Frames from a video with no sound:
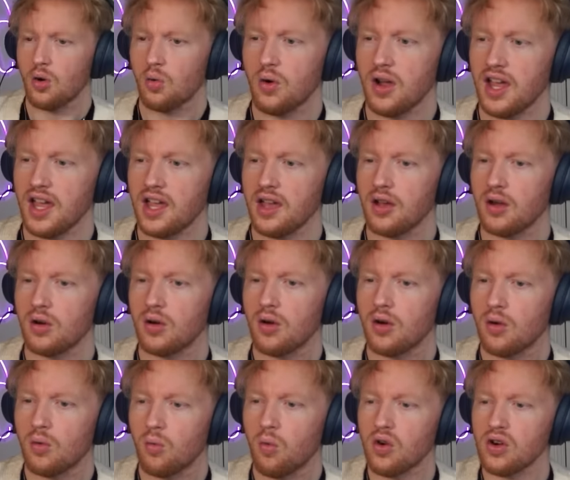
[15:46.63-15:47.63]
Wait,
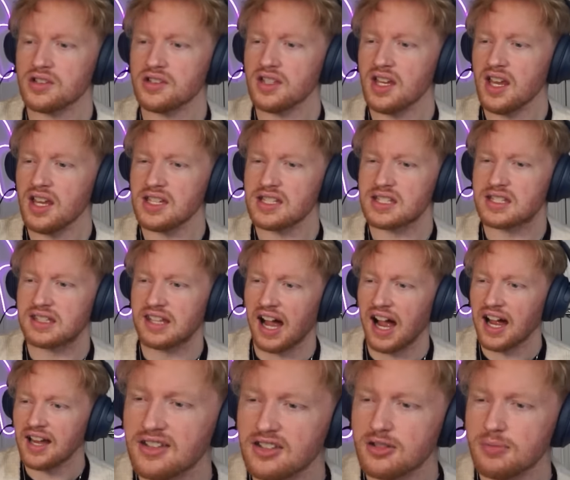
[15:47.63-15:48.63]
wasn't his
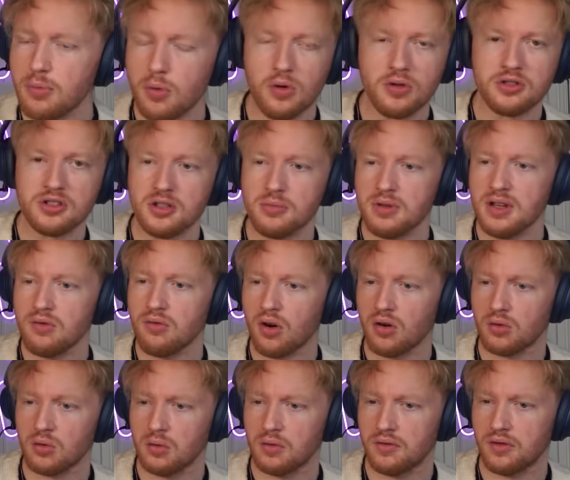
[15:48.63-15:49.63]
dad supposed to be run
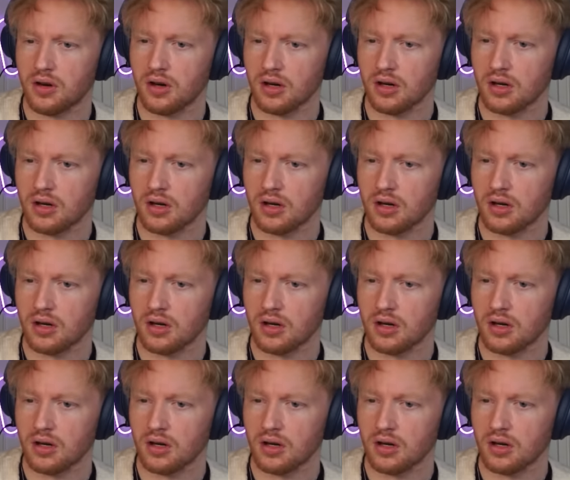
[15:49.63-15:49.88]
over?